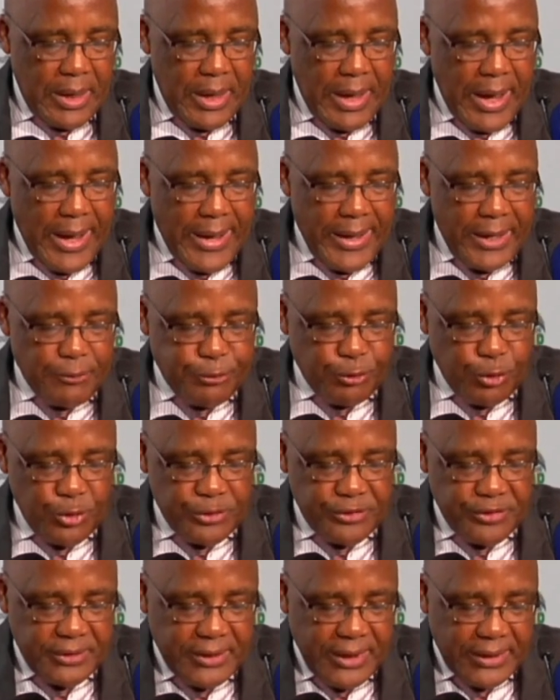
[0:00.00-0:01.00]
I have
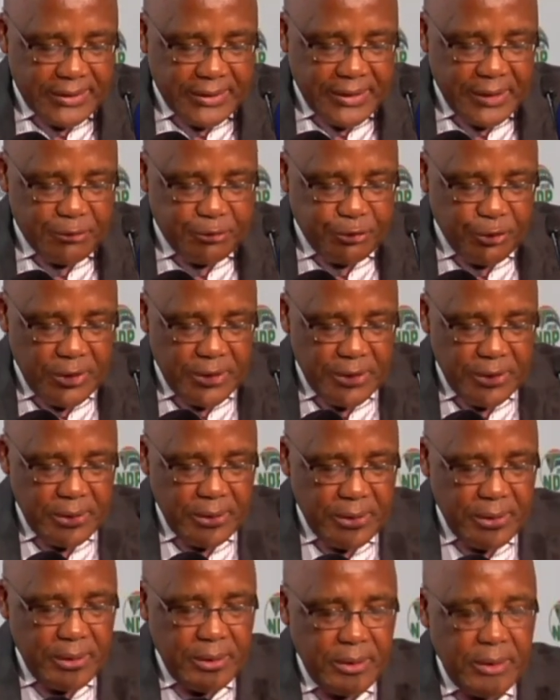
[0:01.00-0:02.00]
considered carefully
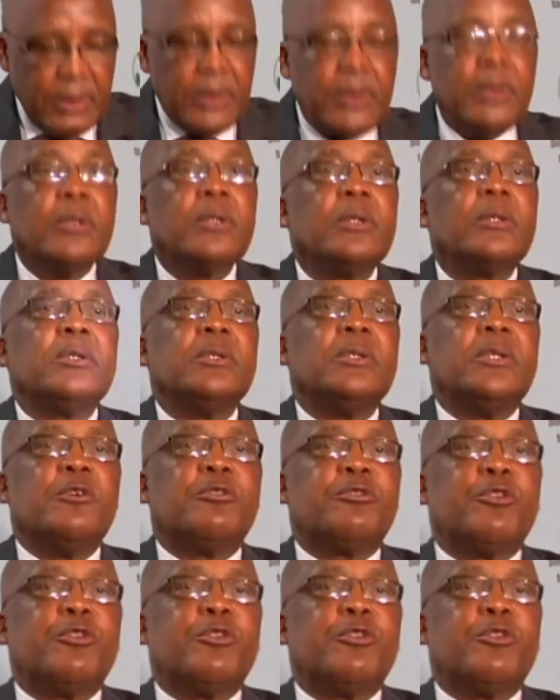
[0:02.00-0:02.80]
the